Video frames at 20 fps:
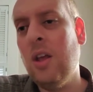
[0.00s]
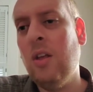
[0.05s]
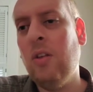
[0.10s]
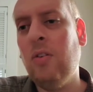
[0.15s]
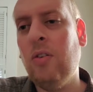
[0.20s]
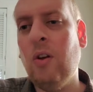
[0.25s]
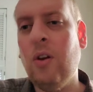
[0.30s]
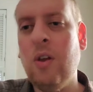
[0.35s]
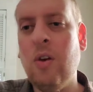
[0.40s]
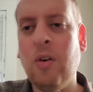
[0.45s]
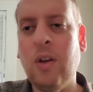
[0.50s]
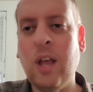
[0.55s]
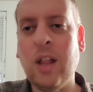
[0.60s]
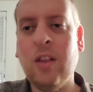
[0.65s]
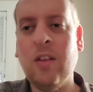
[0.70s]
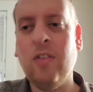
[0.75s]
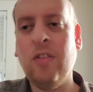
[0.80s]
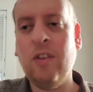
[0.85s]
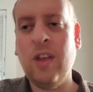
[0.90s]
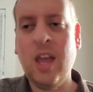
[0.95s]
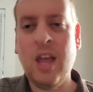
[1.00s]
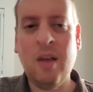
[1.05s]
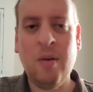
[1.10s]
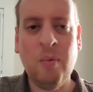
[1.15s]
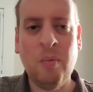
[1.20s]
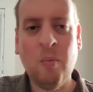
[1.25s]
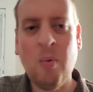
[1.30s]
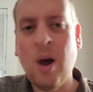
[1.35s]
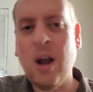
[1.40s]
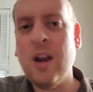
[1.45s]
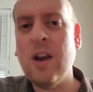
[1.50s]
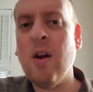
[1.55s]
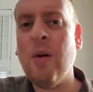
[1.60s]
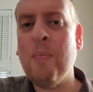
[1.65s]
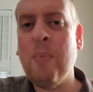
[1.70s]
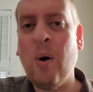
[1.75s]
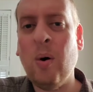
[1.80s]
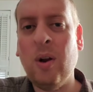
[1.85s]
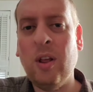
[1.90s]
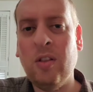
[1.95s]
So you'll get to see what your
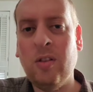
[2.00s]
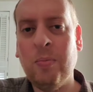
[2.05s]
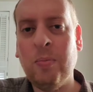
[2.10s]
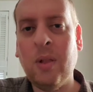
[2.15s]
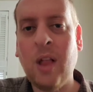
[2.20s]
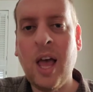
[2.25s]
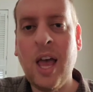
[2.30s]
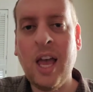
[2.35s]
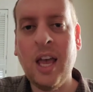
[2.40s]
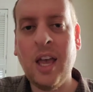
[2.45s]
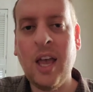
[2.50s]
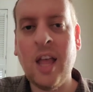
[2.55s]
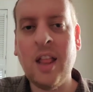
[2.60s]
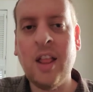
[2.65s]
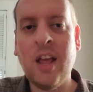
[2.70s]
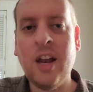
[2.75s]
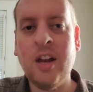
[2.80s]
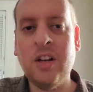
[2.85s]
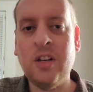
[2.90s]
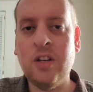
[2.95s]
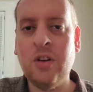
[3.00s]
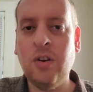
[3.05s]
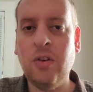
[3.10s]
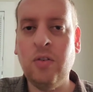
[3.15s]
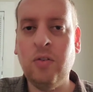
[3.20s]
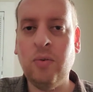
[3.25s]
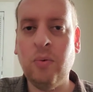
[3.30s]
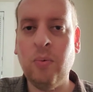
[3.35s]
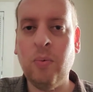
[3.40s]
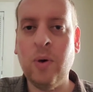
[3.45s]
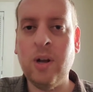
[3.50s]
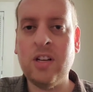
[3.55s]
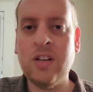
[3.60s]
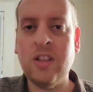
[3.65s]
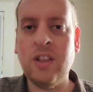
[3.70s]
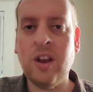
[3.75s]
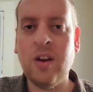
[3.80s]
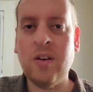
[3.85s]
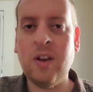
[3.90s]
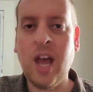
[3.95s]
opponent's playing and then choose which
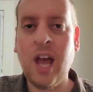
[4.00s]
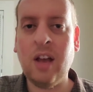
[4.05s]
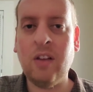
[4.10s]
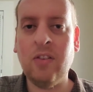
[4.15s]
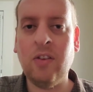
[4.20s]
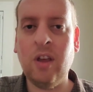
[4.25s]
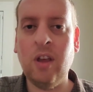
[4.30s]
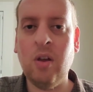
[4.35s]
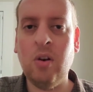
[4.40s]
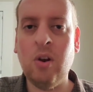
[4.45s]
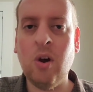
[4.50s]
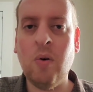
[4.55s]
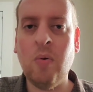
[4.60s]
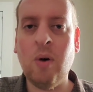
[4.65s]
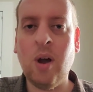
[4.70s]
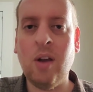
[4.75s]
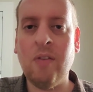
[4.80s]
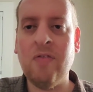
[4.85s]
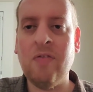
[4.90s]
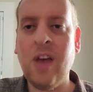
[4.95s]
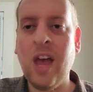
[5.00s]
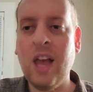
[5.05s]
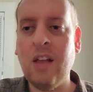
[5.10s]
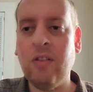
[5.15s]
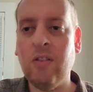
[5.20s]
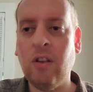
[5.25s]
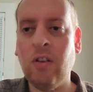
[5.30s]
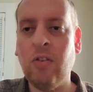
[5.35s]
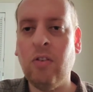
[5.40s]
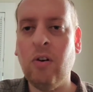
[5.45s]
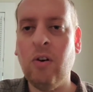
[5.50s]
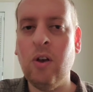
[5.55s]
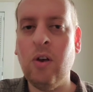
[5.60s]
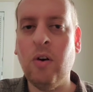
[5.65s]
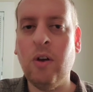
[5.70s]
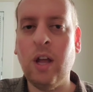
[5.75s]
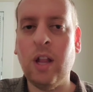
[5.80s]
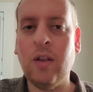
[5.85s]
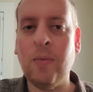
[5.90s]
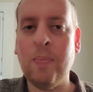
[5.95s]
of their decks you don't want to face. So
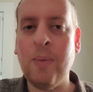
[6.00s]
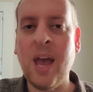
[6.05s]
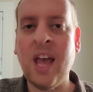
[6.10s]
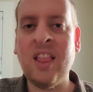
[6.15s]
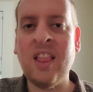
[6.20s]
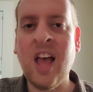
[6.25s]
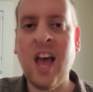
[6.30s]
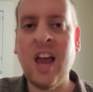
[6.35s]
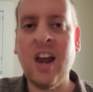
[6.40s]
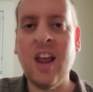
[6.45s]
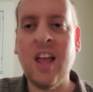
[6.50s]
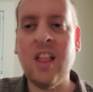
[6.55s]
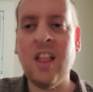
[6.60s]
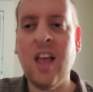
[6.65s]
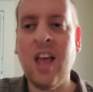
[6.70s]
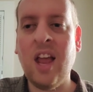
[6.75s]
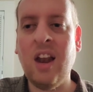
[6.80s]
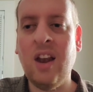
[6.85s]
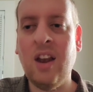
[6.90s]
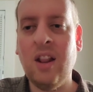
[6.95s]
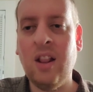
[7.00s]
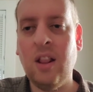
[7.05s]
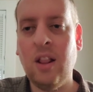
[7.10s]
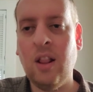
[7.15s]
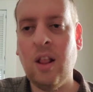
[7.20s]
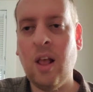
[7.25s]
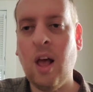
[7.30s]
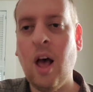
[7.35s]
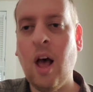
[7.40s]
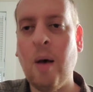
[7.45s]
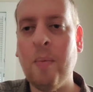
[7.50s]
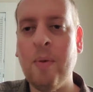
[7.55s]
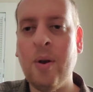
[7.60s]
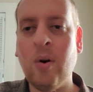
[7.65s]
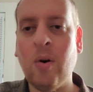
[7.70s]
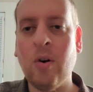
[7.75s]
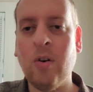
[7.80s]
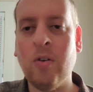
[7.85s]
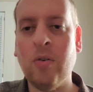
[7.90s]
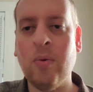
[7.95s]
you'll get to ban that. And then in
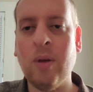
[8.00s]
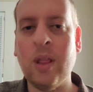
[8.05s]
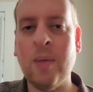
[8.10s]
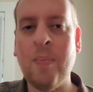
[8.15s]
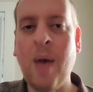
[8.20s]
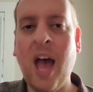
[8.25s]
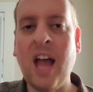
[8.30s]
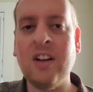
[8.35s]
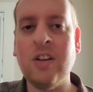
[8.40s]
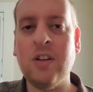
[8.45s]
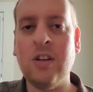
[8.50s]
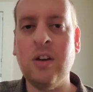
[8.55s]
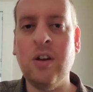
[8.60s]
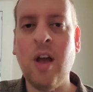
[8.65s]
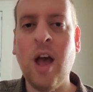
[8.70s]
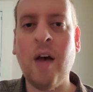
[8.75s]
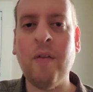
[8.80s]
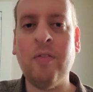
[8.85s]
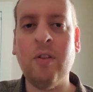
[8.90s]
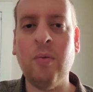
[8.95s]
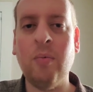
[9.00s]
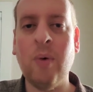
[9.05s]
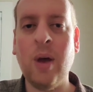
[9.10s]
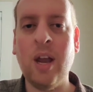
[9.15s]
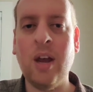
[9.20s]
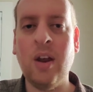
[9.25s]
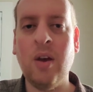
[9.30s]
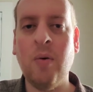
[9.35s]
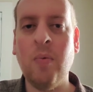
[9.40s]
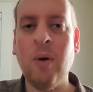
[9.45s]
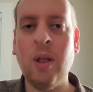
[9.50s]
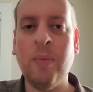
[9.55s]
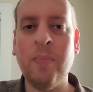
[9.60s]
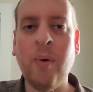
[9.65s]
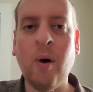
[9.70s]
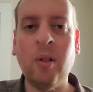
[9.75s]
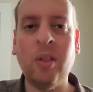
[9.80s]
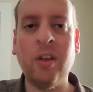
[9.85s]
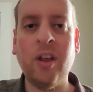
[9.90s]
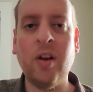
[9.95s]
order to win the match, you have to win with
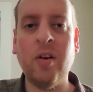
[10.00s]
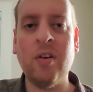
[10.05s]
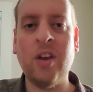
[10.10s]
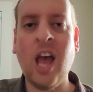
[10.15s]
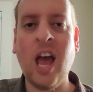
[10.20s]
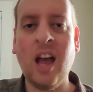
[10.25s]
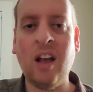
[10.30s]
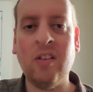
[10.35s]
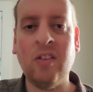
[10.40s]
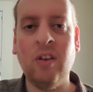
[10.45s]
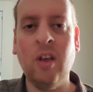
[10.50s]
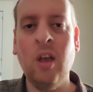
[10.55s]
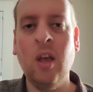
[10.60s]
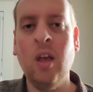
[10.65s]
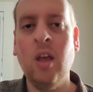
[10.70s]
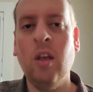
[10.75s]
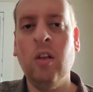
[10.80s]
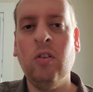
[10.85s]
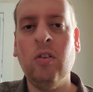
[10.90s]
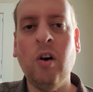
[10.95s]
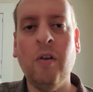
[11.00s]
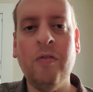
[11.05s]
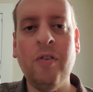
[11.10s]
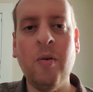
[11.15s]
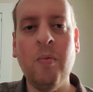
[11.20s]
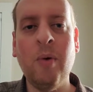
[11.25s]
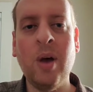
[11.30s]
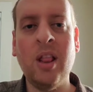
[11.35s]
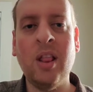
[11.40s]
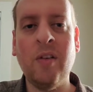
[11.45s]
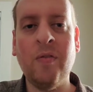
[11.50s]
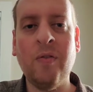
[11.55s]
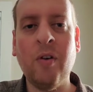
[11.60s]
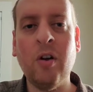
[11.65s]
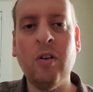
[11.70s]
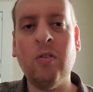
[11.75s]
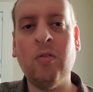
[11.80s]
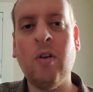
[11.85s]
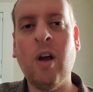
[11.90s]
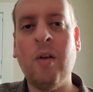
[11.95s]
both of your decks. So if you win the
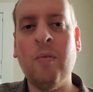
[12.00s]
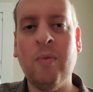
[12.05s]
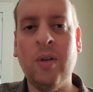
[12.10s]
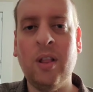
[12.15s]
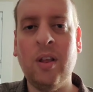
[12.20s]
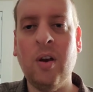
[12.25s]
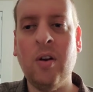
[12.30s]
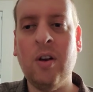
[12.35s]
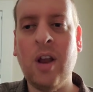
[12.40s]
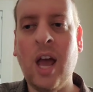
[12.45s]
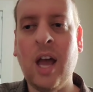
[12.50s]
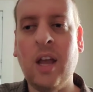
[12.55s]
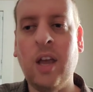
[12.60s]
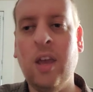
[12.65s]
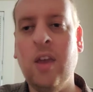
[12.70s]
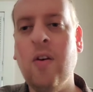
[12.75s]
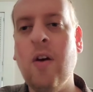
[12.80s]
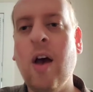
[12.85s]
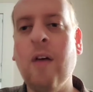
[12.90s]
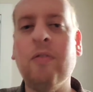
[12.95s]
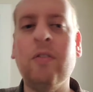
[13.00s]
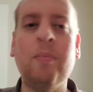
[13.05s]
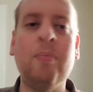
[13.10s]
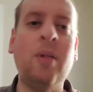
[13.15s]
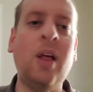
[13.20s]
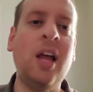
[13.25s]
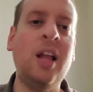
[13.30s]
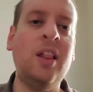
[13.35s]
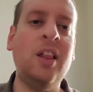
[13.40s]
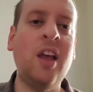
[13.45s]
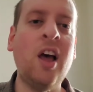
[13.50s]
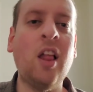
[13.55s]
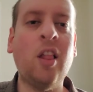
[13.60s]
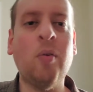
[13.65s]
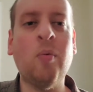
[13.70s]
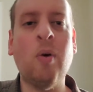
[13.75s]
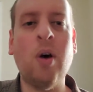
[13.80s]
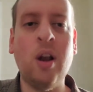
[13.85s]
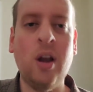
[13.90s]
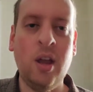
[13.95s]
first round with your deck, you have to play the
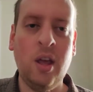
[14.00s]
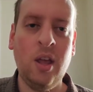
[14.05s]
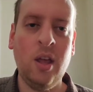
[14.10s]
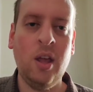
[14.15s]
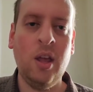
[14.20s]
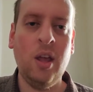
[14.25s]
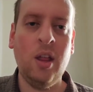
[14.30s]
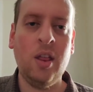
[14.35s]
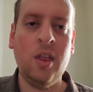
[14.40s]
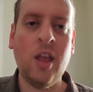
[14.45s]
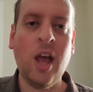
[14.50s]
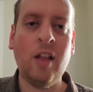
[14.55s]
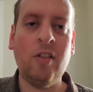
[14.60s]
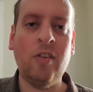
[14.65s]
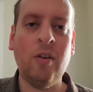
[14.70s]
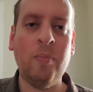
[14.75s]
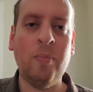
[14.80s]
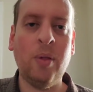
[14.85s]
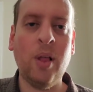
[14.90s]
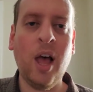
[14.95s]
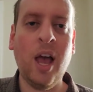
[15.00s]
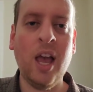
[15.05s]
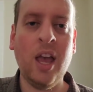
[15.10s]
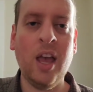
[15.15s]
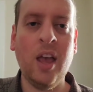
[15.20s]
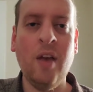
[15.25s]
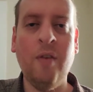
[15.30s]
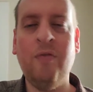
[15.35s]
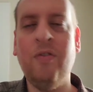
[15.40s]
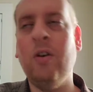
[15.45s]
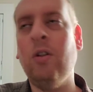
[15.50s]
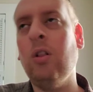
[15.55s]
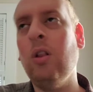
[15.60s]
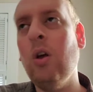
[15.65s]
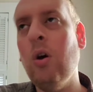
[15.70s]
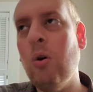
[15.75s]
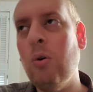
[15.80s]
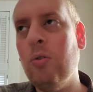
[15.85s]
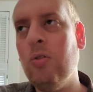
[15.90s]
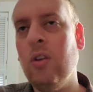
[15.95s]
other one that's in play. If you
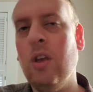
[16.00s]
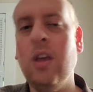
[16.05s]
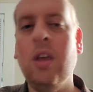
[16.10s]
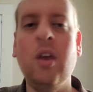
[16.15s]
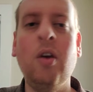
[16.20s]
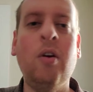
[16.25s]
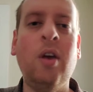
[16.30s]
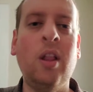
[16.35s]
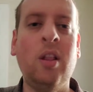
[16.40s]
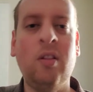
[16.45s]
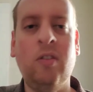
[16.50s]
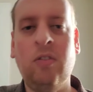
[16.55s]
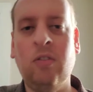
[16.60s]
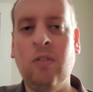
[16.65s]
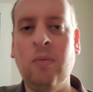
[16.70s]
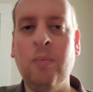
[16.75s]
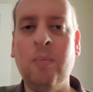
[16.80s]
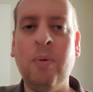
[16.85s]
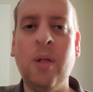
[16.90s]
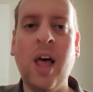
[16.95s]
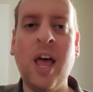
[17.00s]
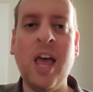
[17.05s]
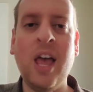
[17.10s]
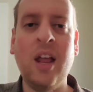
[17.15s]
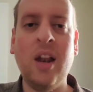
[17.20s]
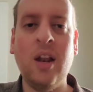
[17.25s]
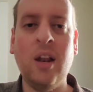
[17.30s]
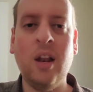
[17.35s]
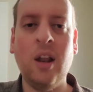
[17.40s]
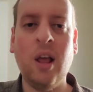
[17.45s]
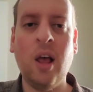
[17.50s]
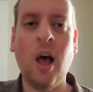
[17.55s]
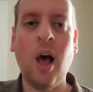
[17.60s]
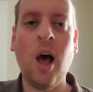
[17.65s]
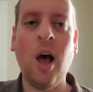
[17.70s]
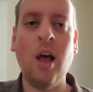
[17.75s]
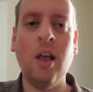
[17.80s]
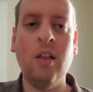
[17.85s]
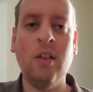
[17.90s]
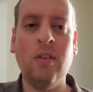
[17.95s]
lose, you can play it
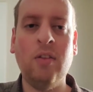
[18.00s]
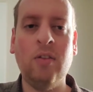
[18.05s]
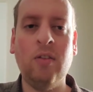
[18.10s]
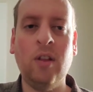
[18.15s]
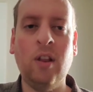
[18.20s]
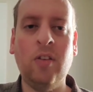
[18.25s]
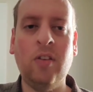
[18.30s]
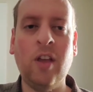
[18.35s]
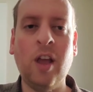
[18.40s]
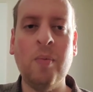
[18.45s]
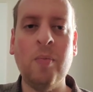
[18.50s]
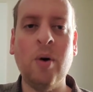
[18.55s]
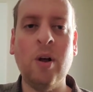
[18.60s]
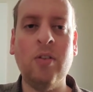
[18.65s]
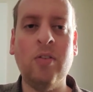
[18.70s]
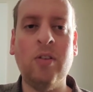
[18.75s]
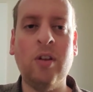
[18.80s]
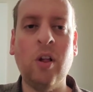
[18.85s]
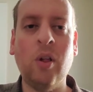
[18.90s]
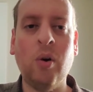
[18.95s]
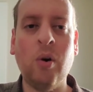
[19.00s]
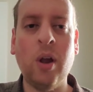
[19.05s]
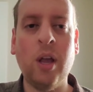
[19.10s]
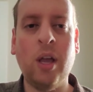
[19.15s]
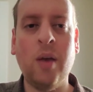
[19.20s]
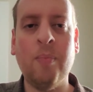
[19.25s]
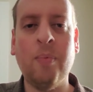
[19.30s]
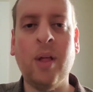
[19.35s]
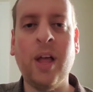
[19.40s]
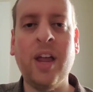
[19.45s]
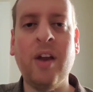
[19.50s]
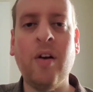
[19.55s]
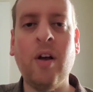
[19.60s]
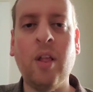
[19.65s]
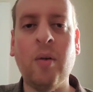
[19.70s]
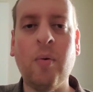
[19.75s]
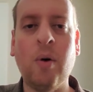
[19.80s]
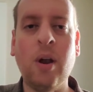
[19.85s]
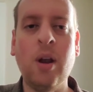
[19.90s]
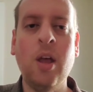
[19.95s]
the same one still, or you can play your
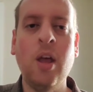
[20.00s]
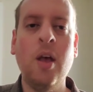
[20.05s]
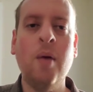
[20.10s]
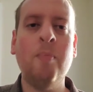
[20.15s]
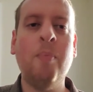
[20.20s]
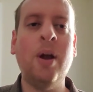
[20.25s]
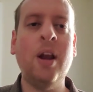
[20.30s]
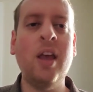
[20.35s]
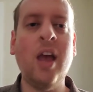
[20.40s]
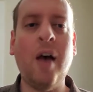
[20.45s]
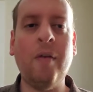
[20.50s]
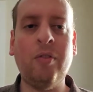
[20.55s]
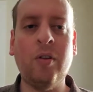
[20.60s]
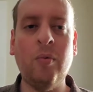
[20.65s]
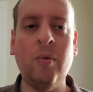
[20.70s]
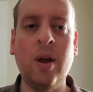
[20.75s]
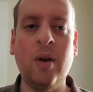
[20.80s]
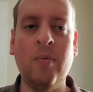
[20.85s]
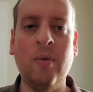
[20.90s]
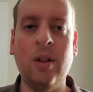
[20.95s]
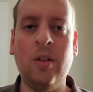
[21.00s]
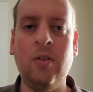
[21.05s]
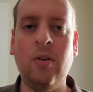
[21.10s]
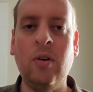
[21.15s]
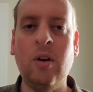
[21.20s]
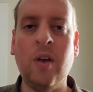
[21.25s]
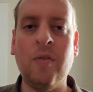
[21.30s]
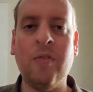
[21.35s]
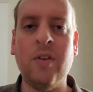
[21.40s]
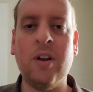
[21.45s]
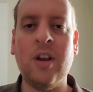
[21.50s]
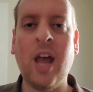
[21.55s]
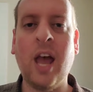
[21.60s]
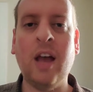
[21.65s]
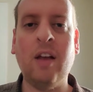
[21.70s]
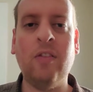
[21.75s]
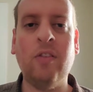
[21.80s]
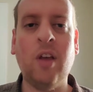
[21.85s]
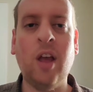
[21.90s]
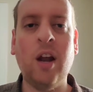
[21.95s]
other one. But you have to win with 2 different
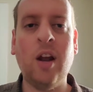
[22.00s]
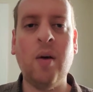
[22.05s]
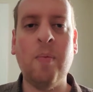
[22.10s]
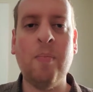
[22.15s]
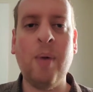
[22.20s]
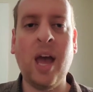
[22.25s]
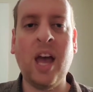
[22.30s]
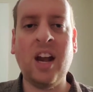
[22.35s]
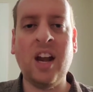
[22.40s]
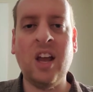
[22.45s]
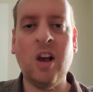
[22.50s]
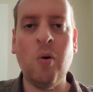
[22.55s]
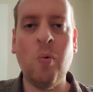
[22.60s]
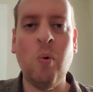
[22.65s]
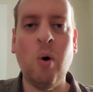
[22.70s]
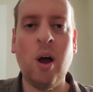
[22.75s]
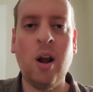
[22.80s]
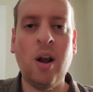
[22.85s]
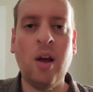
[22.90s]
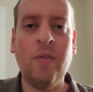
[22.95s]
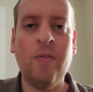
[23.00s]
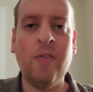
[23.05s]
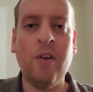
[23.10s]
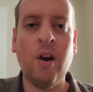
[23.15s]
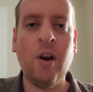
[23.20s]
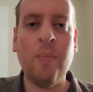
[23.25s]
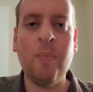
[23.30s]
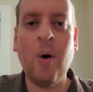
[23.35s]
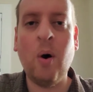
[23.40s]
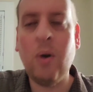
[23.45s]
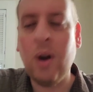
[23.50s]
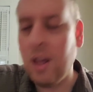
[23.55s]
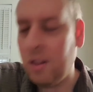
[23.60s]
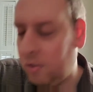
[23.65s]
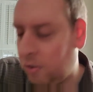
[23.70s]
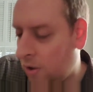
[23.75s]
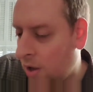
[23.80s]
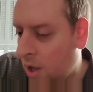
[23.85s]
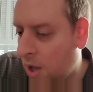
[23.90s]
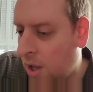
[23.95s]
decks, and you're banning one of your
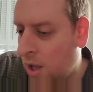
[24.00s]
opponents.